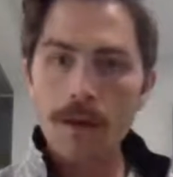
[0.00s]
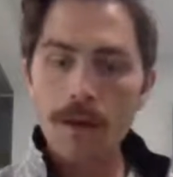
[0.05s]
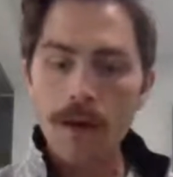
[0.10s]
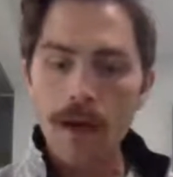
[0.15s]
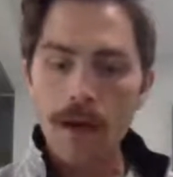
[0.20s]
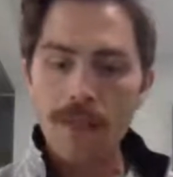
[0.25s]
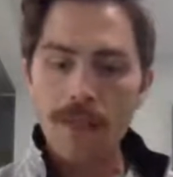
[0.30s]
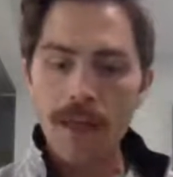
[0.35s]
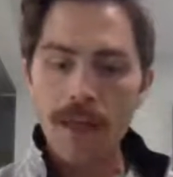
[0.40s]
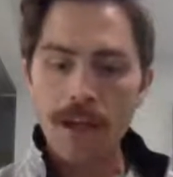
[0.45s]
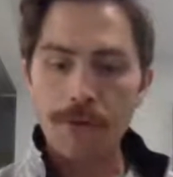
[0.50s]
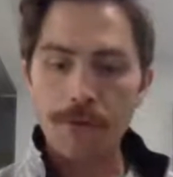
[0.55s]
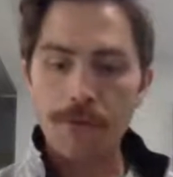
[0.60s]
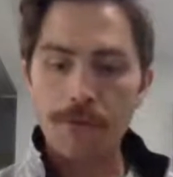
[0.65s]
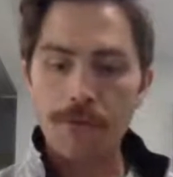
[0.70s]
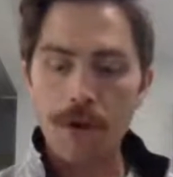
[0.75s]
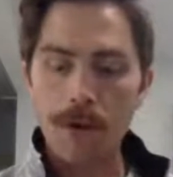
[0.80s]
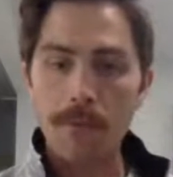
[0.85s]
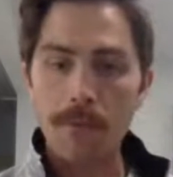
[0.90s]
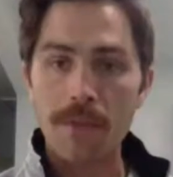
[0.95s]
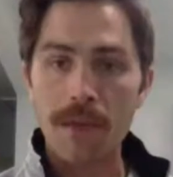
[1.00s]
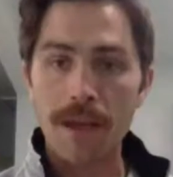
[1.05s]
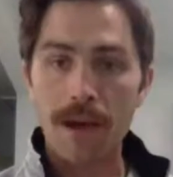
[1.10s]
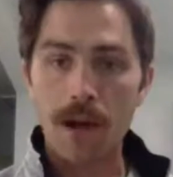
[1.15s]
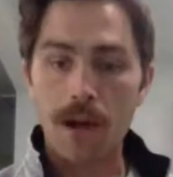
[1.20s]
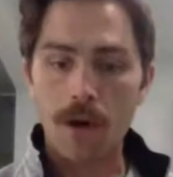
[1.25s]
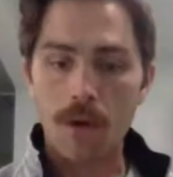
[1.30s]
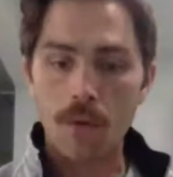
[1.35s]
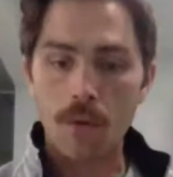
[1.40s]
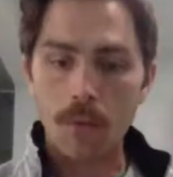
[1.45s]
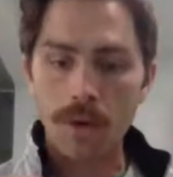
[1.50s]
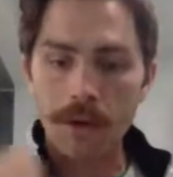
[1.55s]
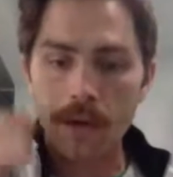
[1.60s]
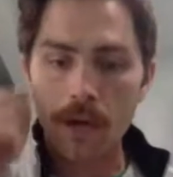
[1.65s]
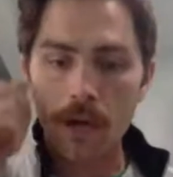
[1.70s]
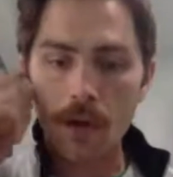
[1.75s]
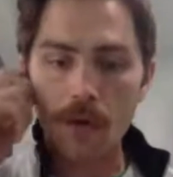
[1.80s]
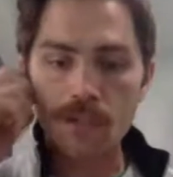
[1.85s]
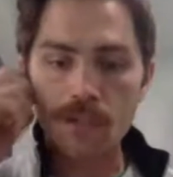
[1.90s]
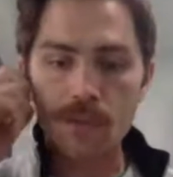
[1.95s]
And then from there, we
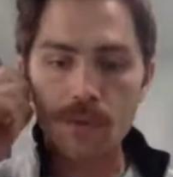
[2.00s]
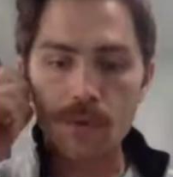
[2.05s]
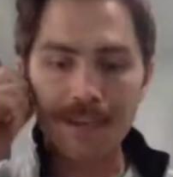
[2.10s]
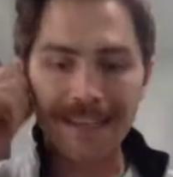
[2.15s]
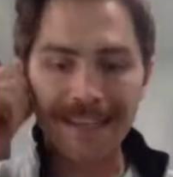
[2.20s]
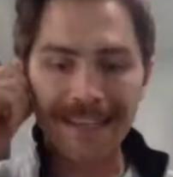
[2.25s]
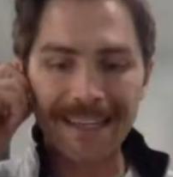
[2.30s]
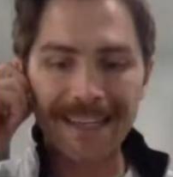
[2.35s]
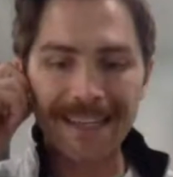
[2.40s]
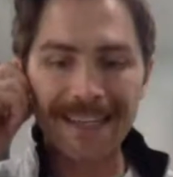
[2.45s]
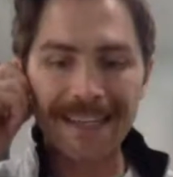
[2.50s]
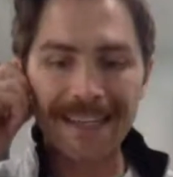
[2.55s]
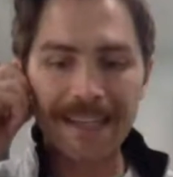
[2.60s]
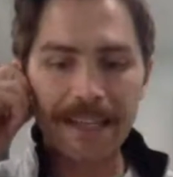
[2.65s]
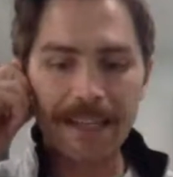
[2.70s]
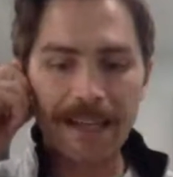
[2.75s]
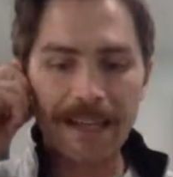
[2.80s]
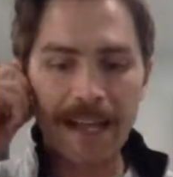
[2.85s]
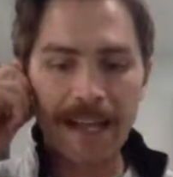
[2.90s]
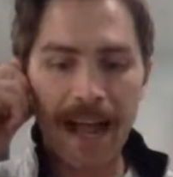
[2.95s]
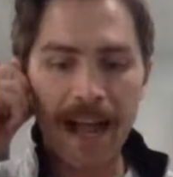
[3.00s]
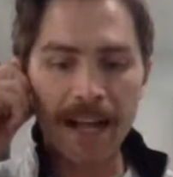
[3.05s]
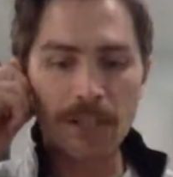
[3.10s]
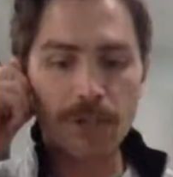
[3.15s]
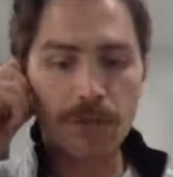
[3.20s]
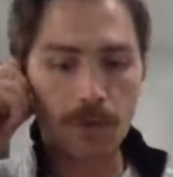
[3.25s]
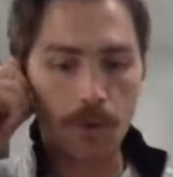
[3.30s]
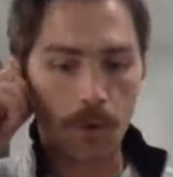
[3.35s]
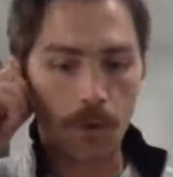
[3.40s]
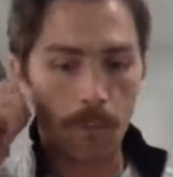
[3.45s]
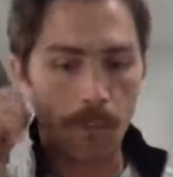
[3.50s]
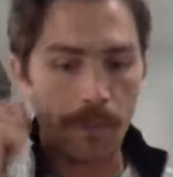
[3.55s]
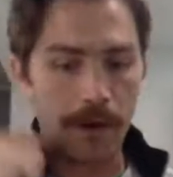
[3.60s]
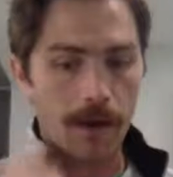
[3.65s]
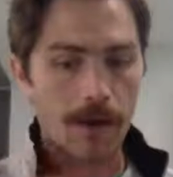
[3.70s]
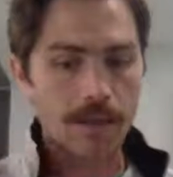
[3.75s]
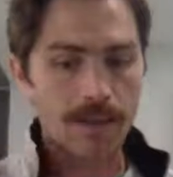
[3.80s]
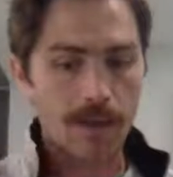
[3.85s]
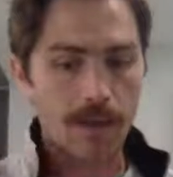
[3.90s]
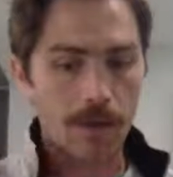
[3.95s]
go to an E natural
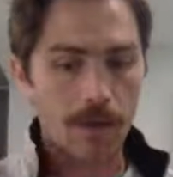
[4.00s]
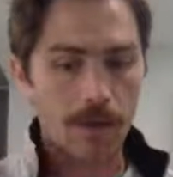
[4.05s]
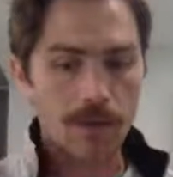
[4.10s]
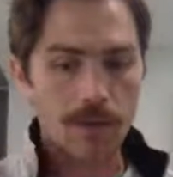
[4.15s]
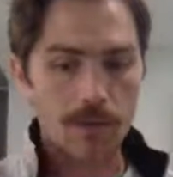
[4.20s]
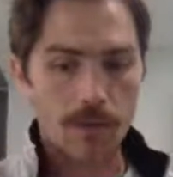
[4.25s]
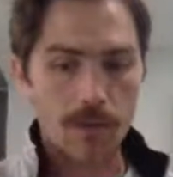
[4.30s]
baritones,